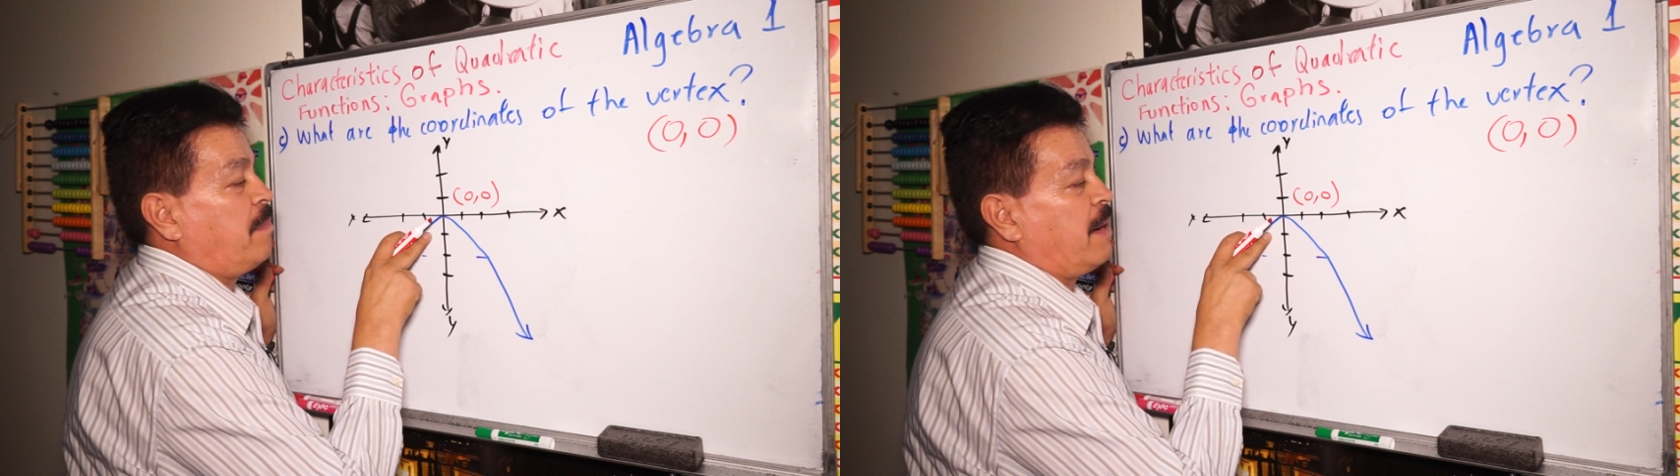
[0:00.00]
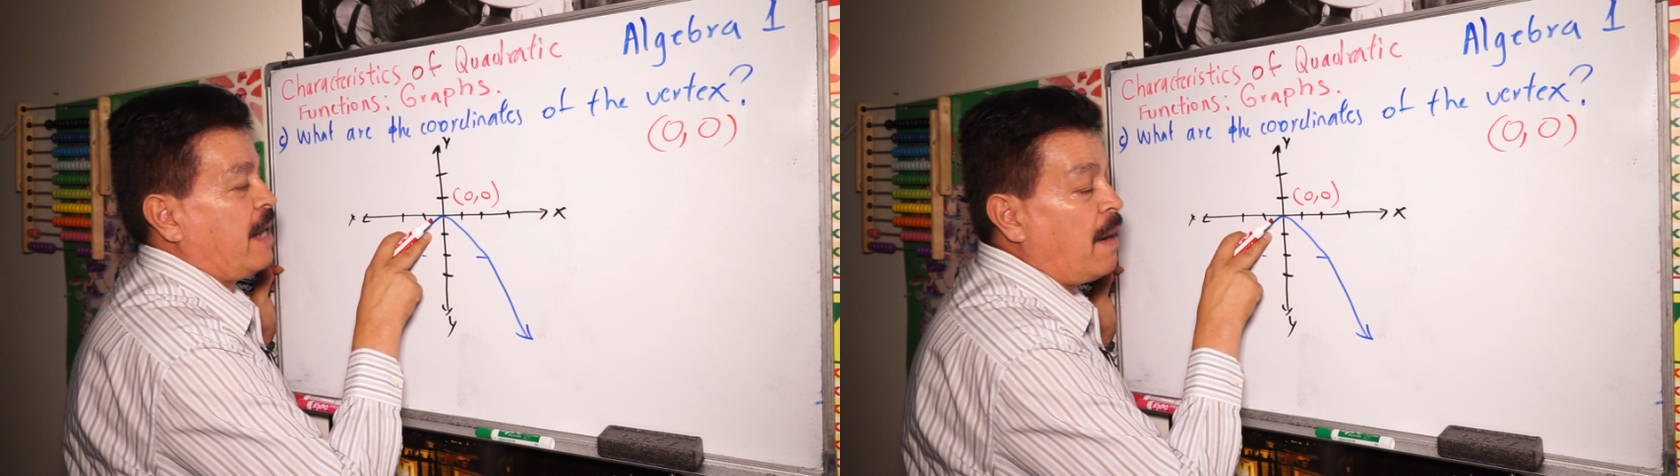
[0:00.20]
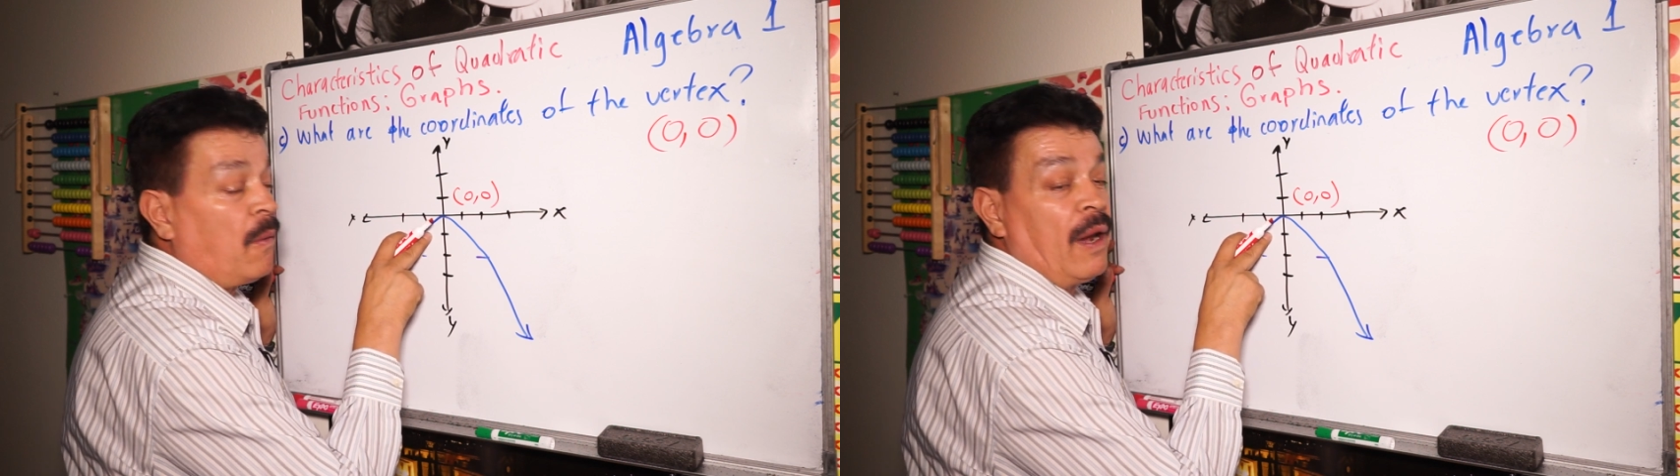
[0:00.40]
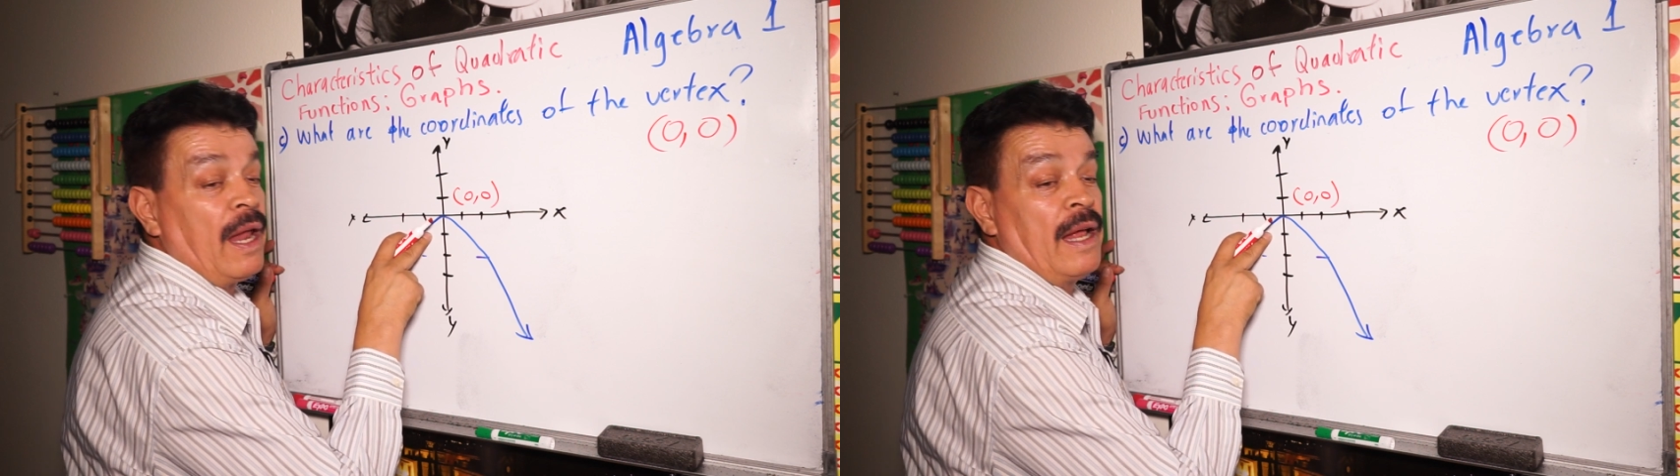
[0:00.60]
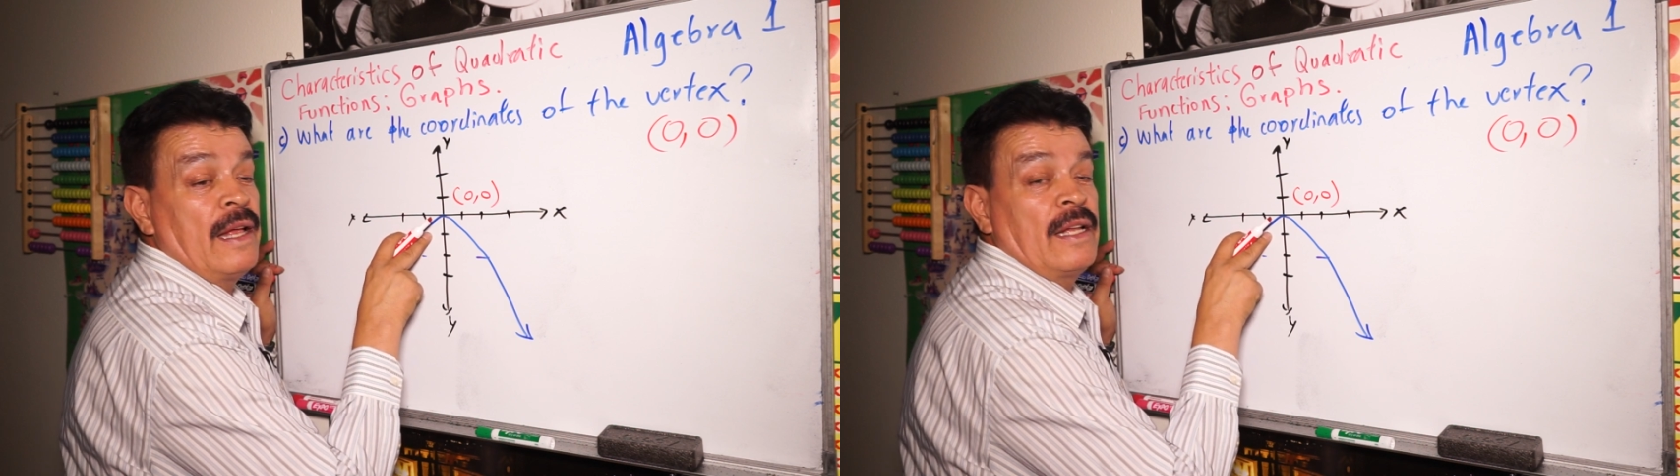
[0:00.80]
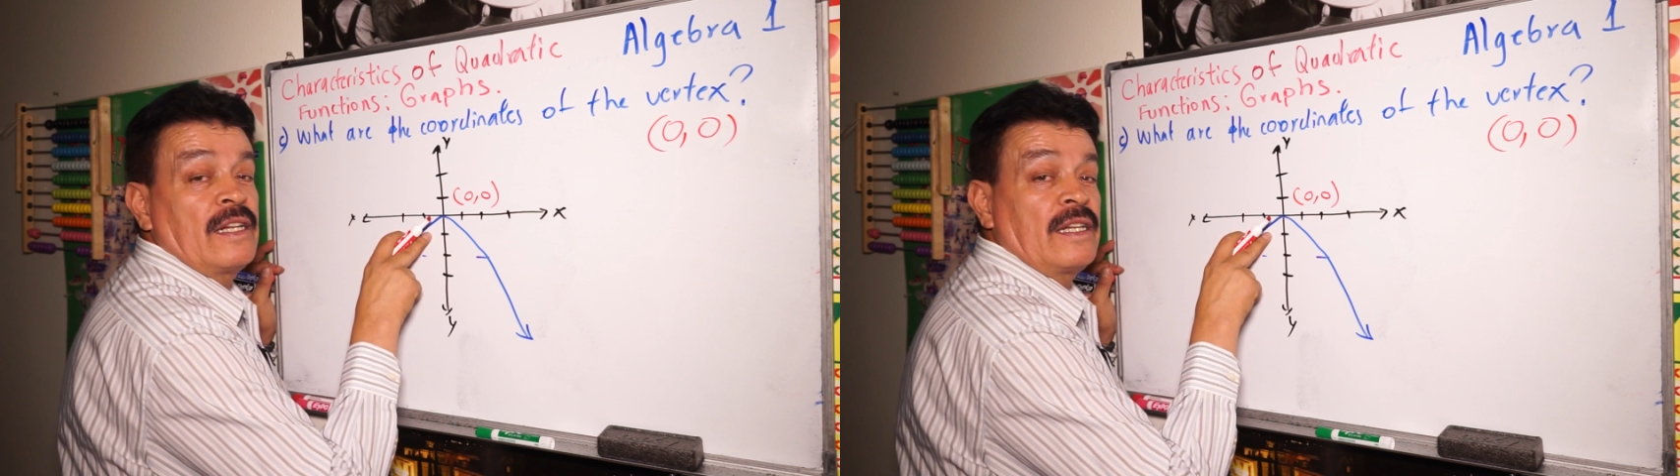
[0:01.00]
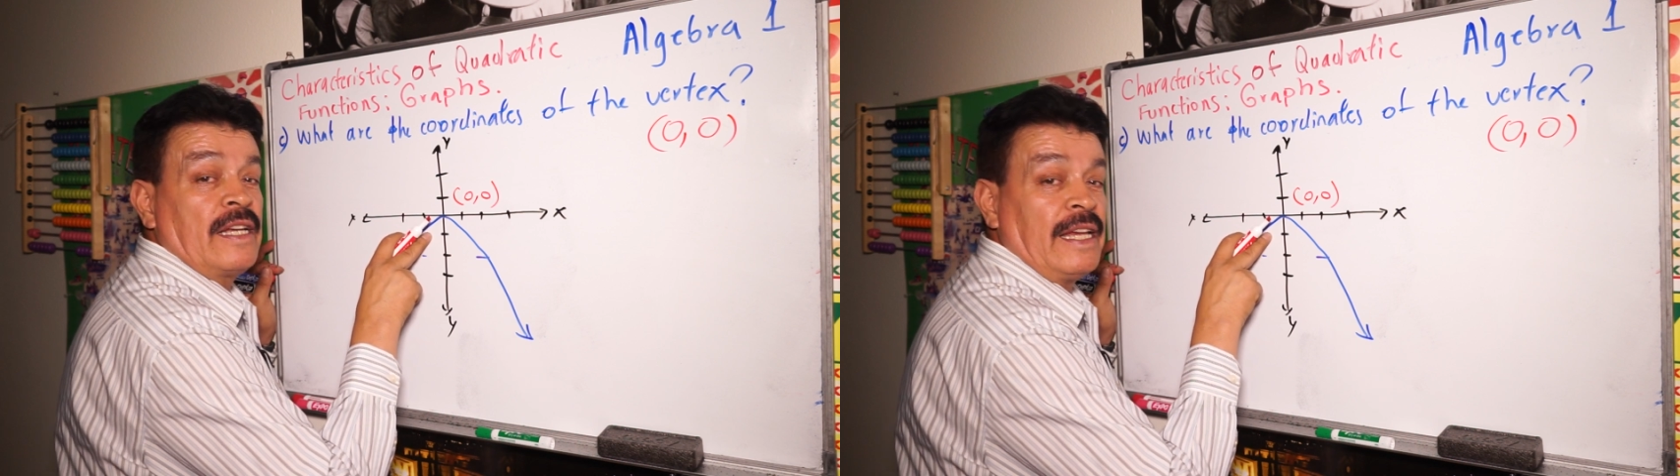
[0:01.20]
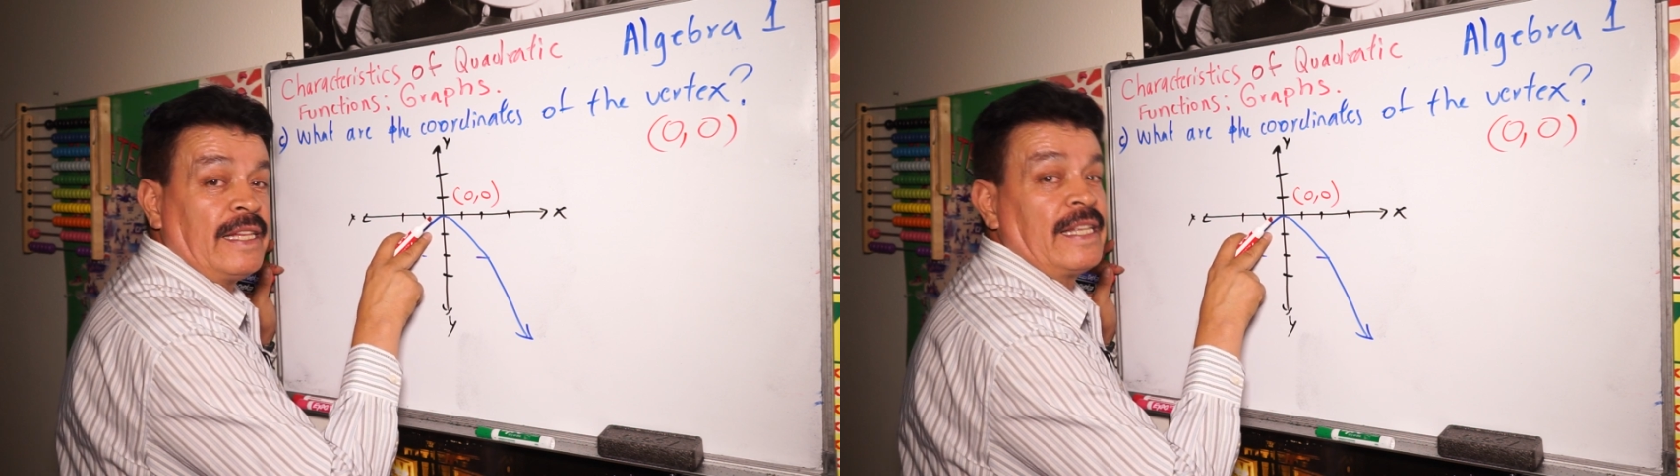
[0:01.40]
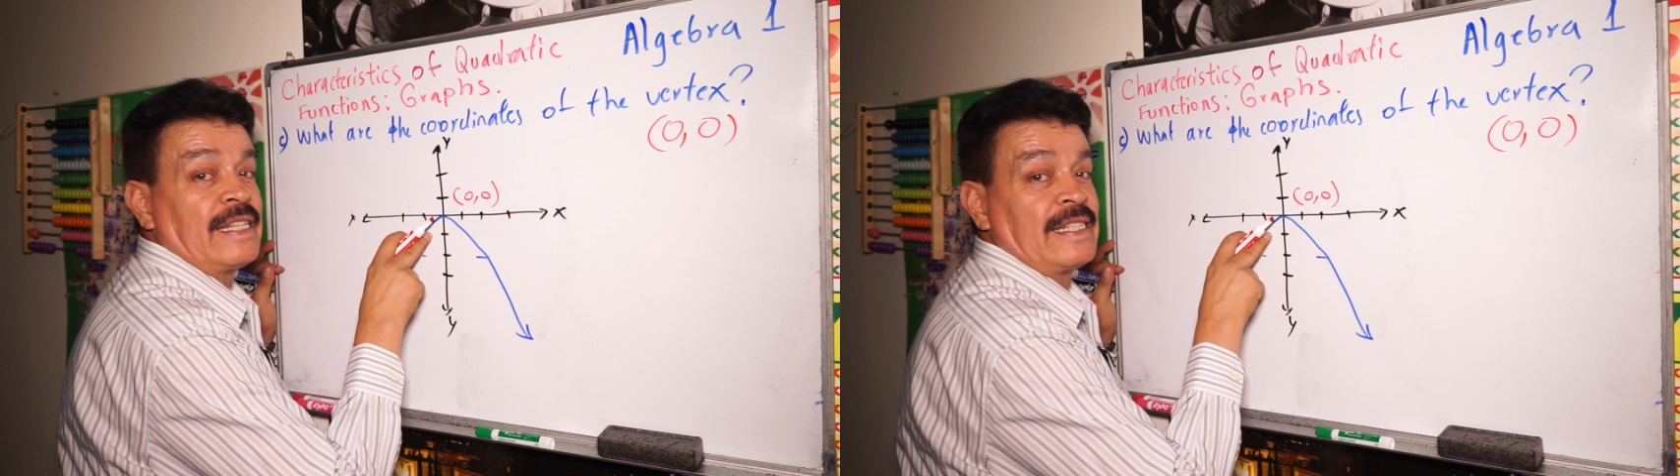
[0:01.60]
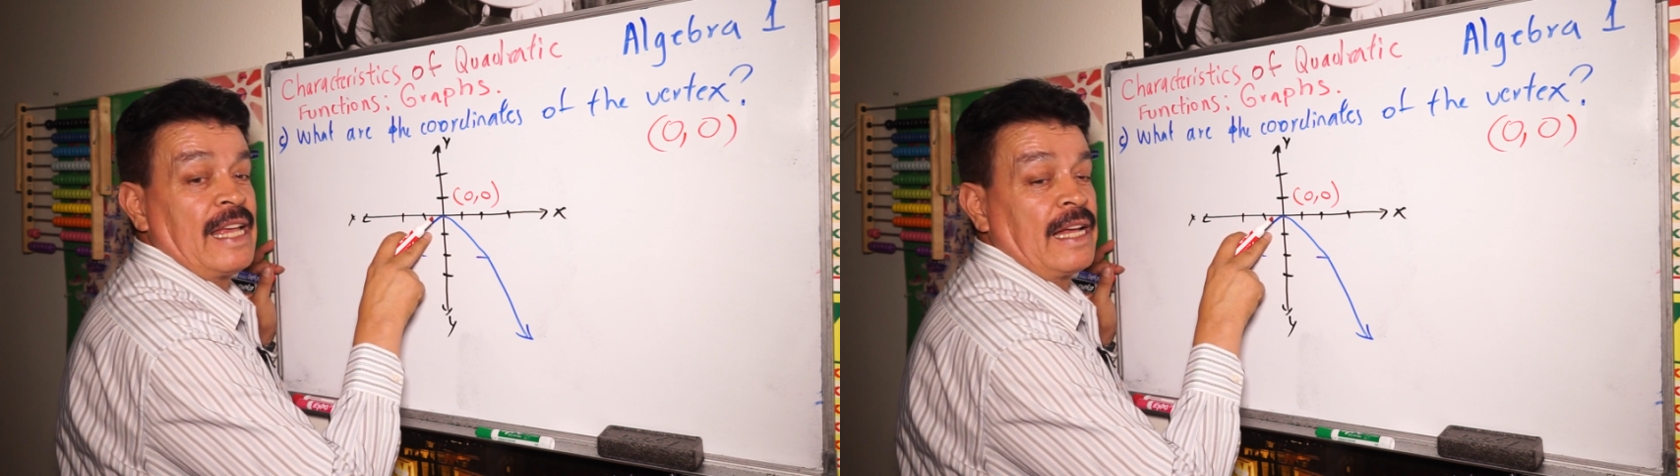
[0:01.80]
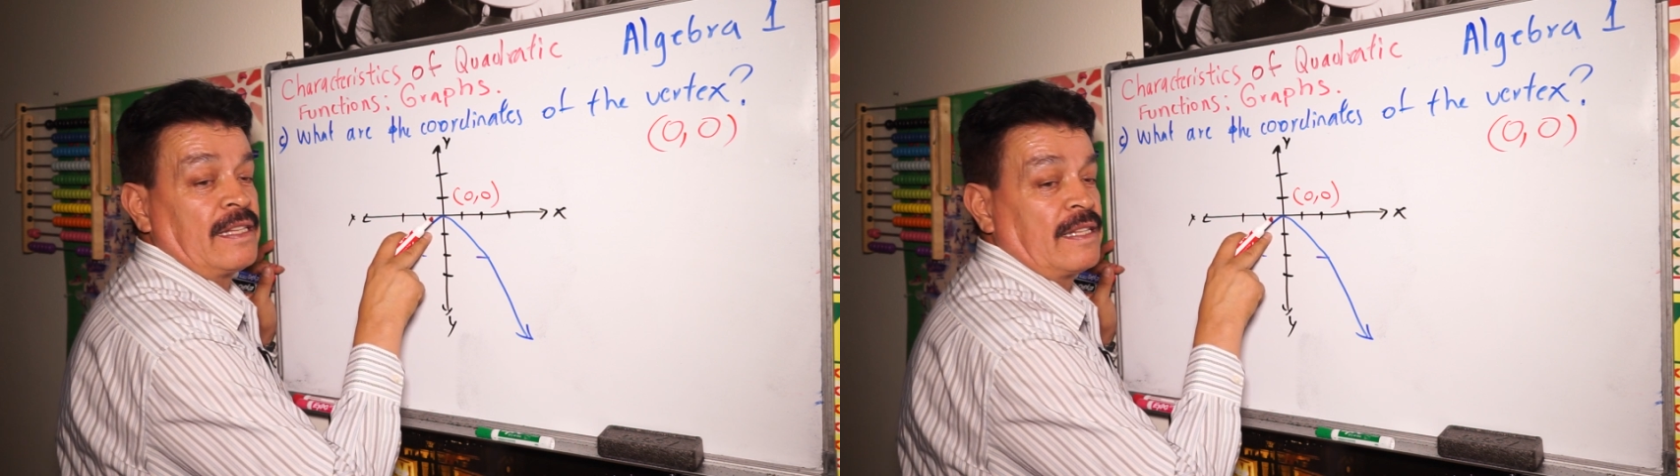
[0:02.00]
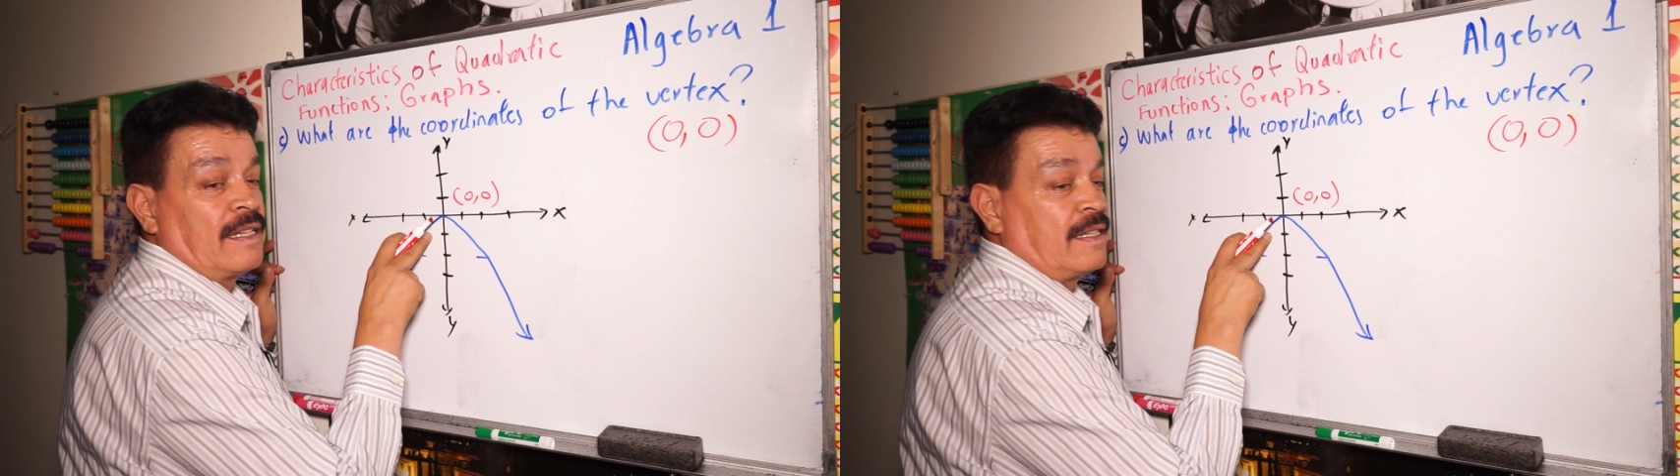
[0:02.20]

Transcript: parabola intersect